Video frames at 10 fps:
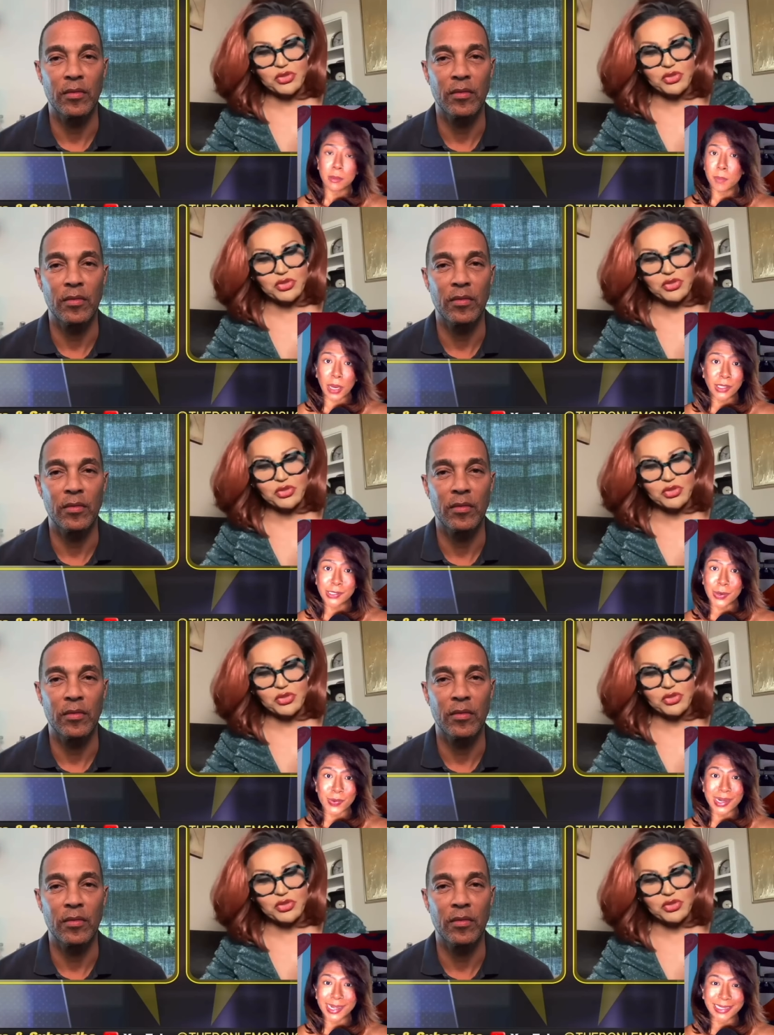Speaker 1: parents
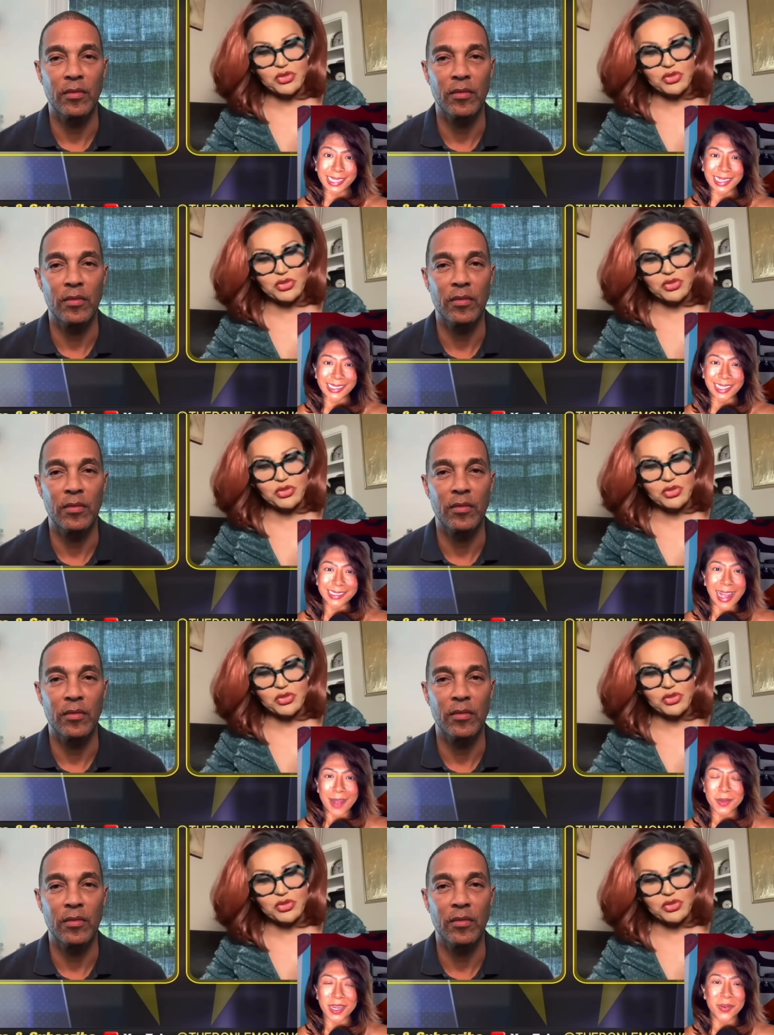don't realize that this is
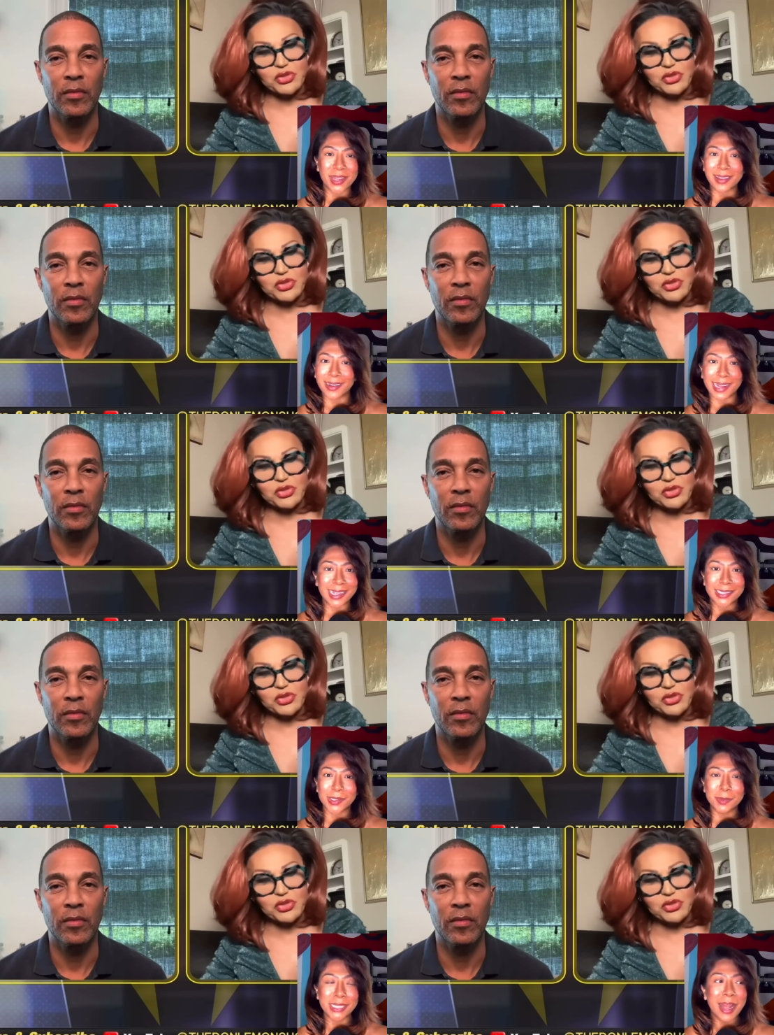happening within the
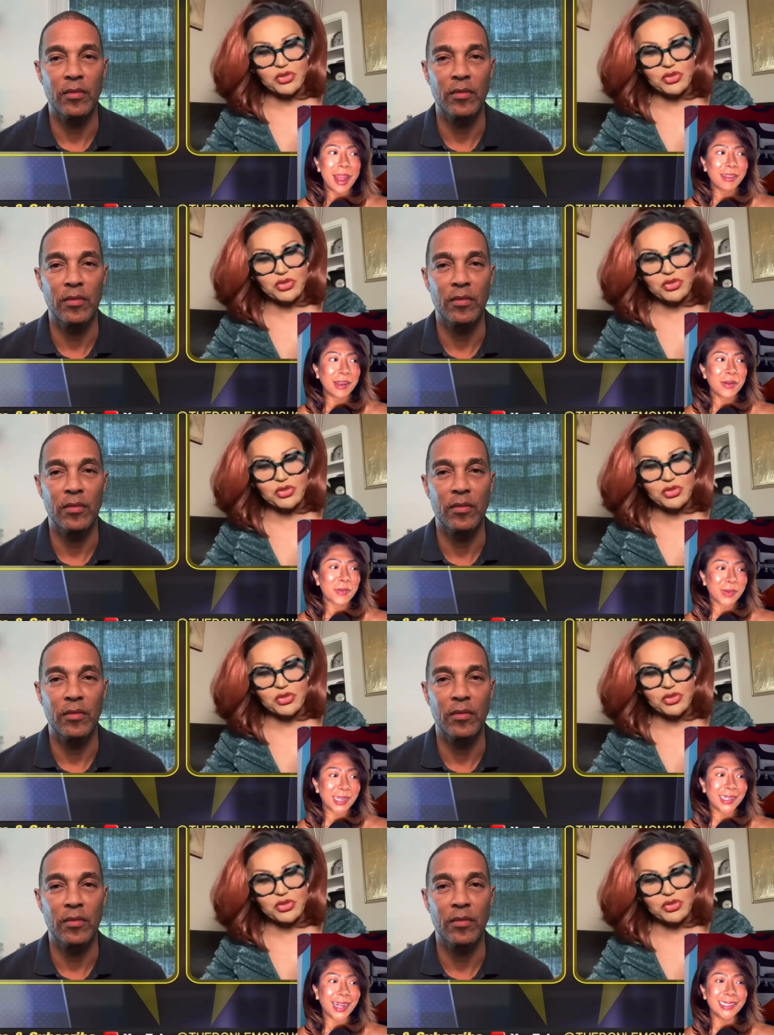classrooms. They don't
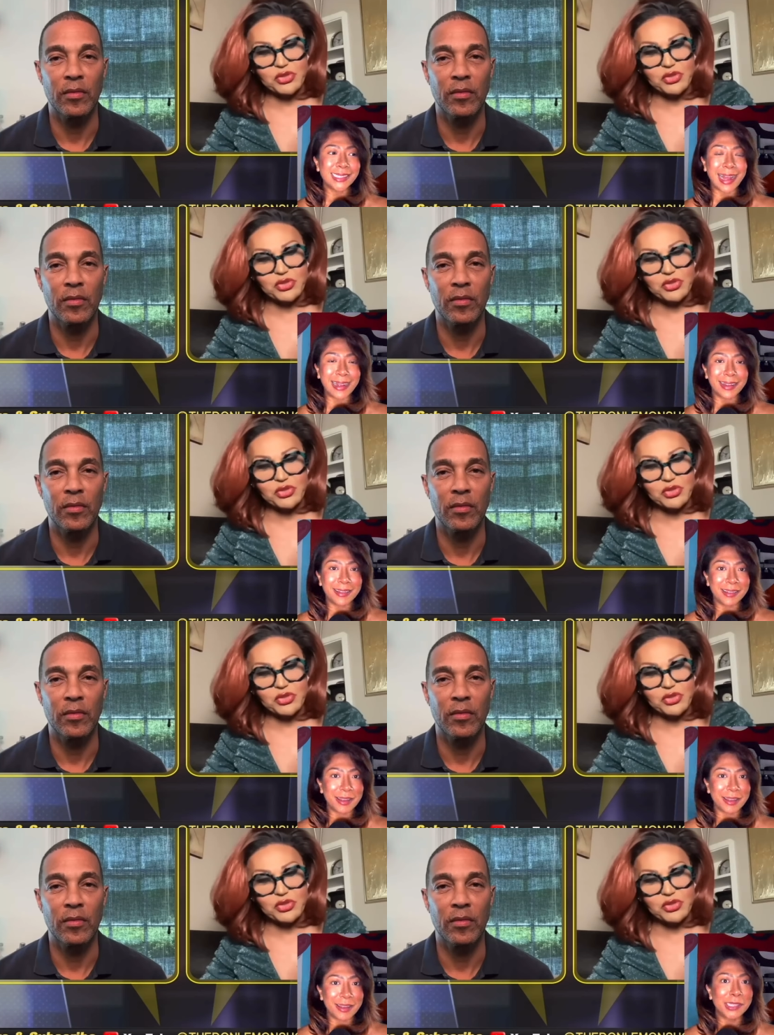realize that
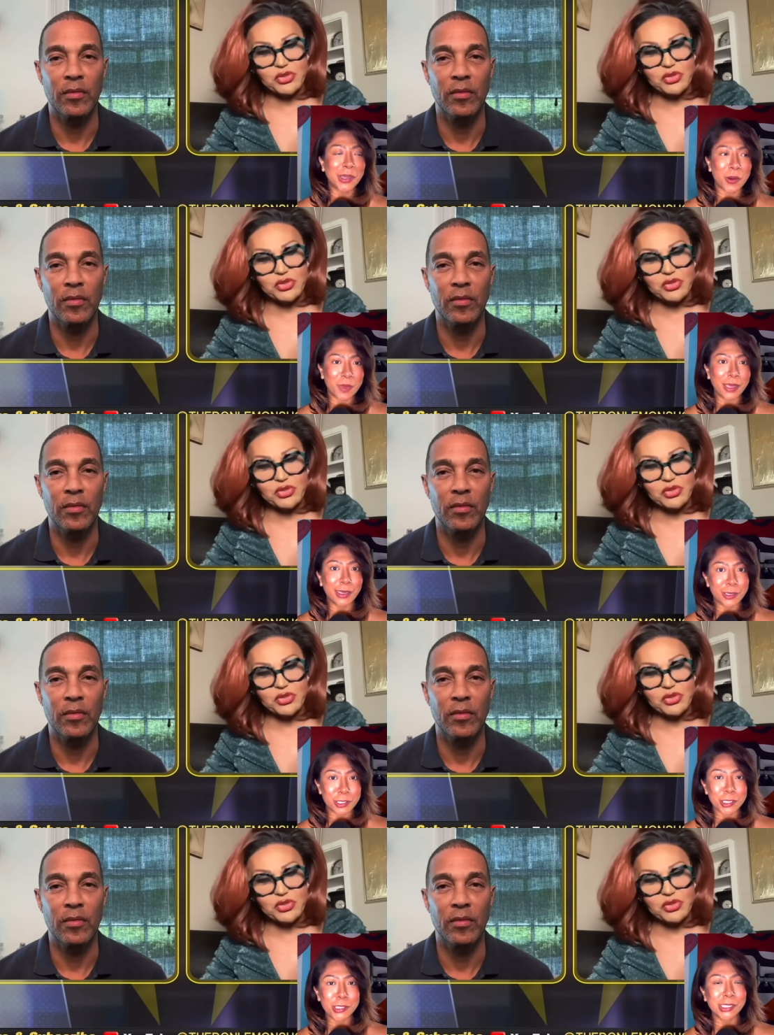their kids are being
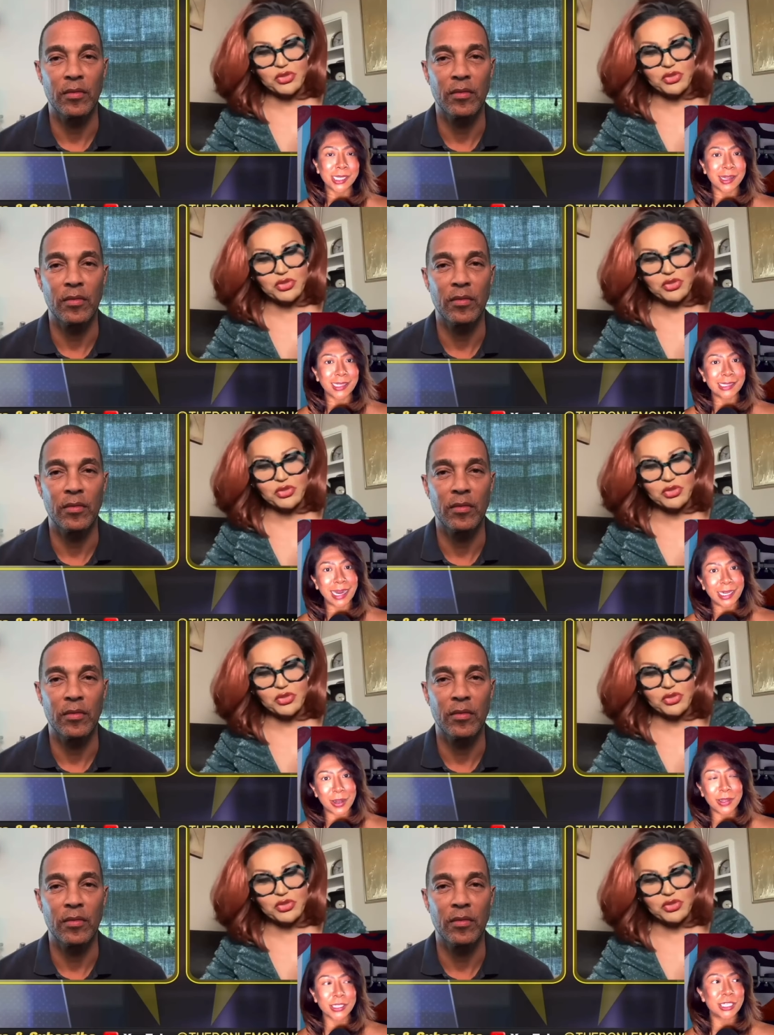introduced to these
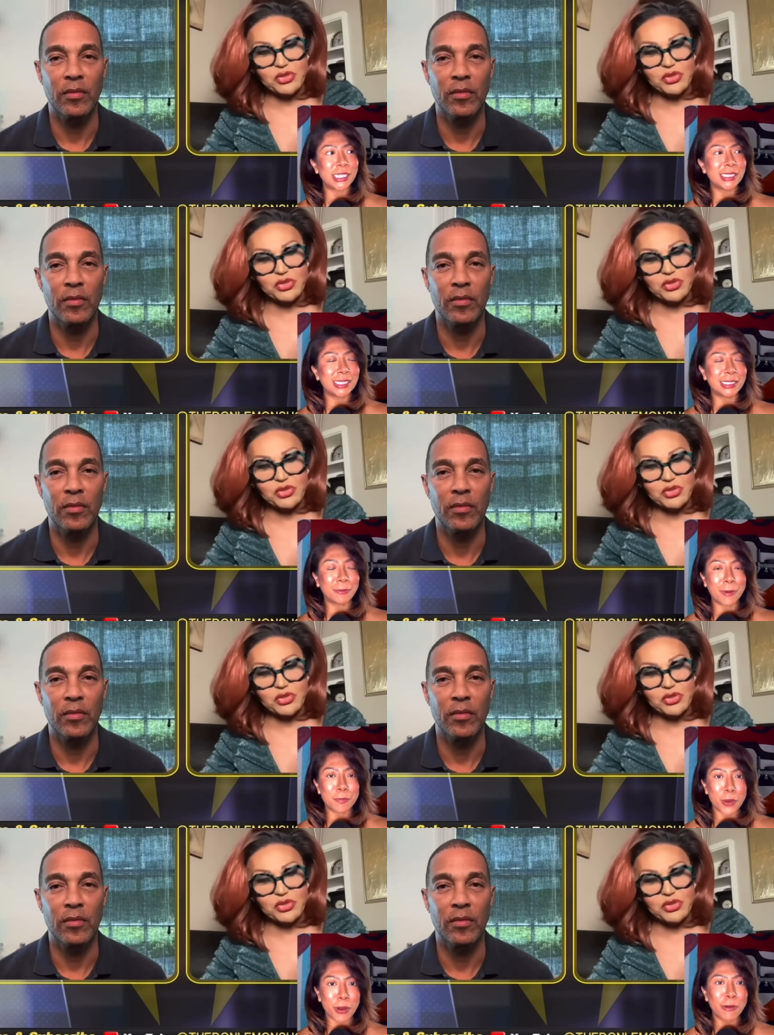ideologies, to
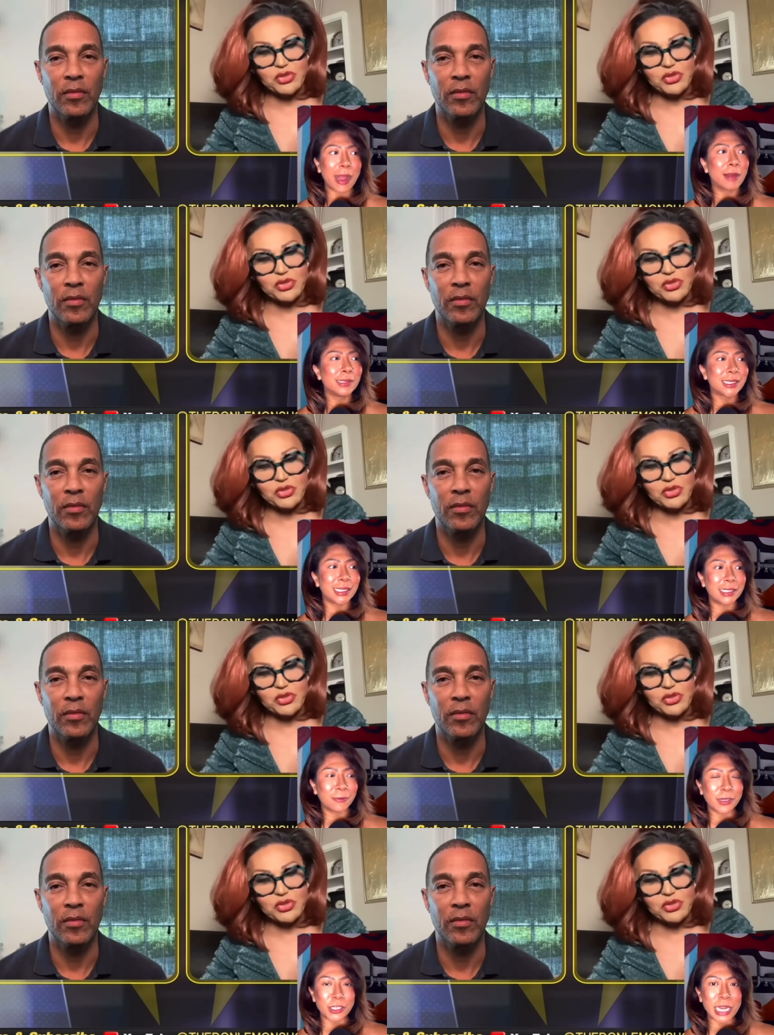different pronouns, to
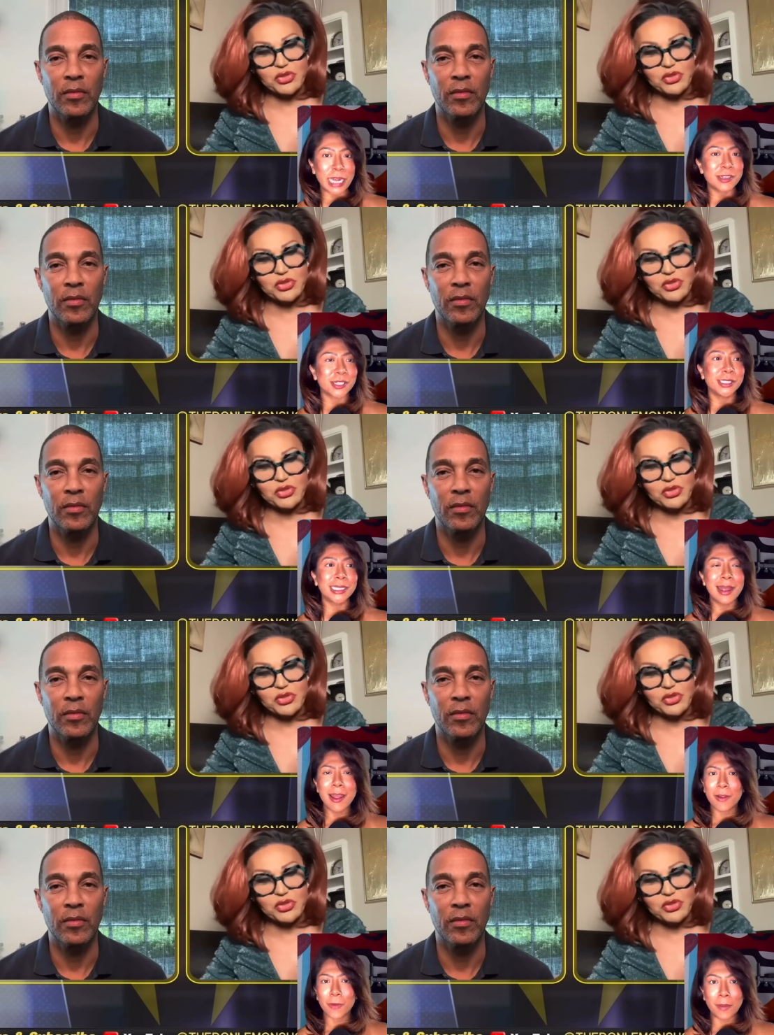different genders
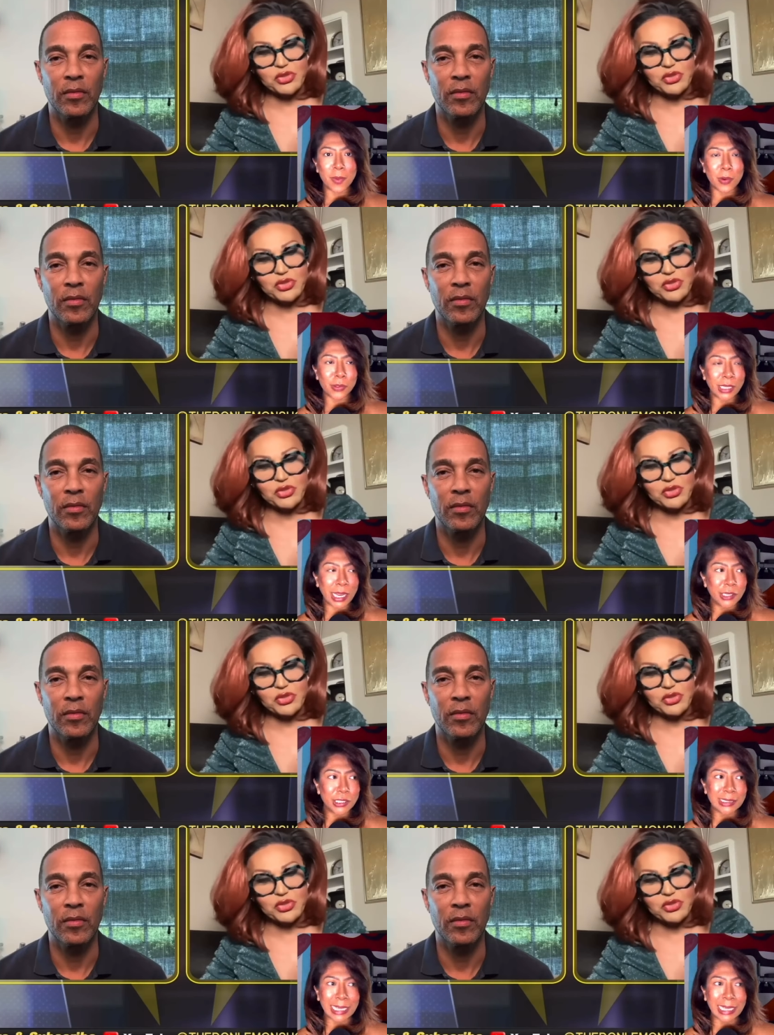from early ages